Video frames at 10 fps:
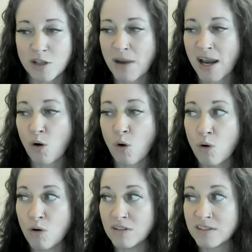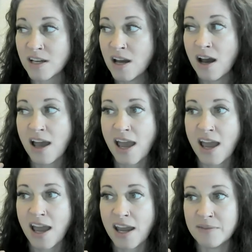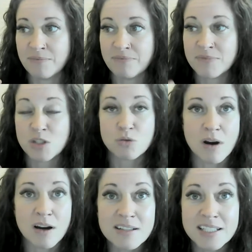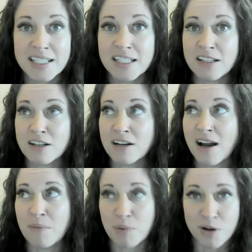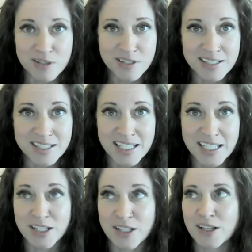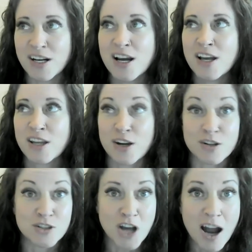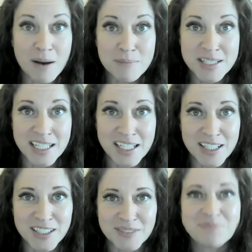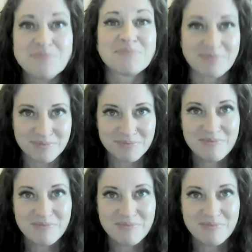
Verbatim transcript: So you might hold a drug dear, a person dear, your job dear,